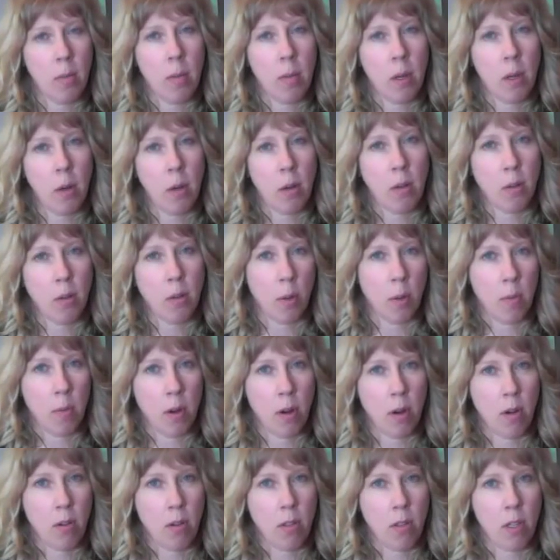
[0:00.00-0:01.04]
and on his
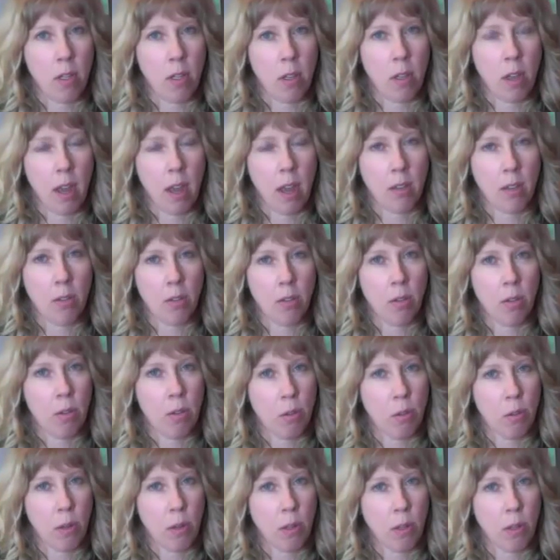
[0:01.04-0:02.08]
webinars, he'll answer
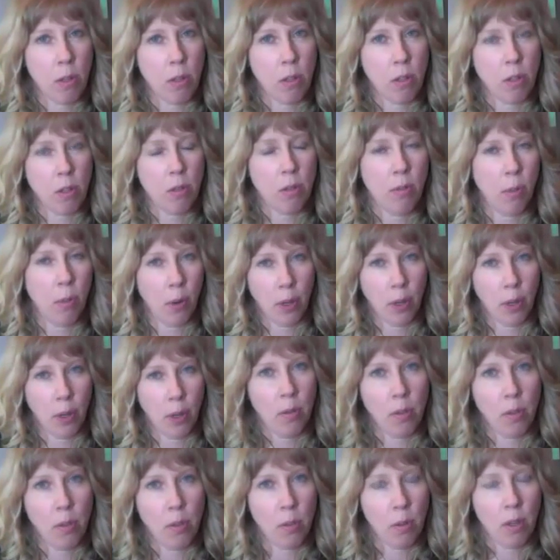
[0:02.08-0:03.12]
those questions for you,
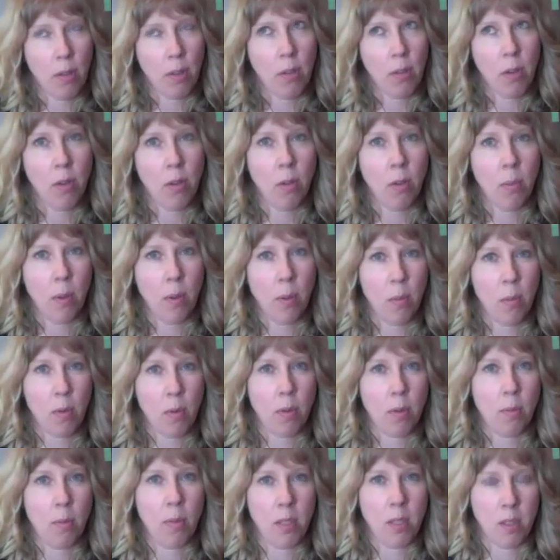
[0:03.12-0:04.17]
so give you a bit more
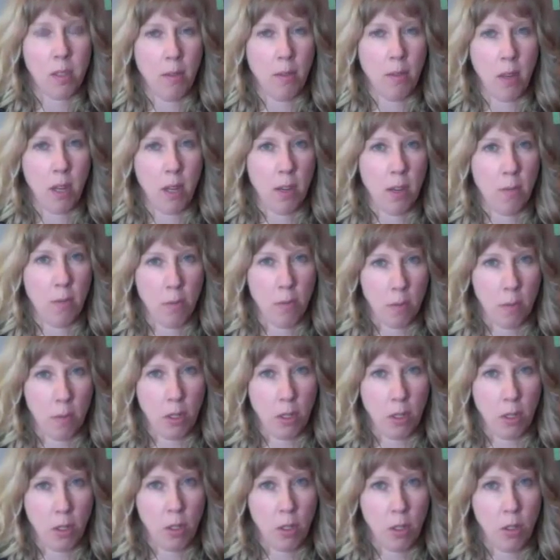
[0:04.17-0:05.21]
specific
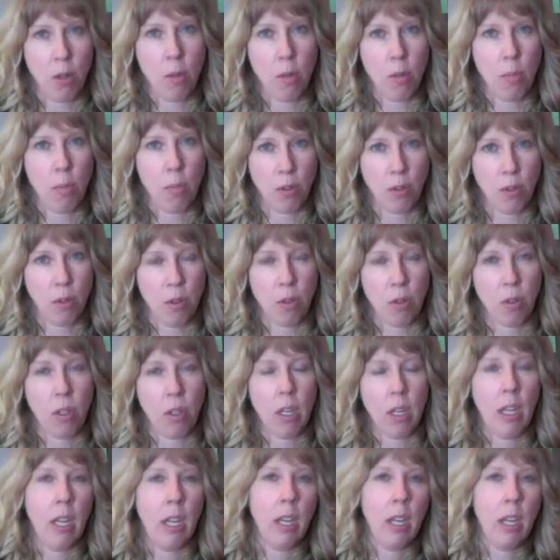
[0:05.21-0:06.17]
information to your personal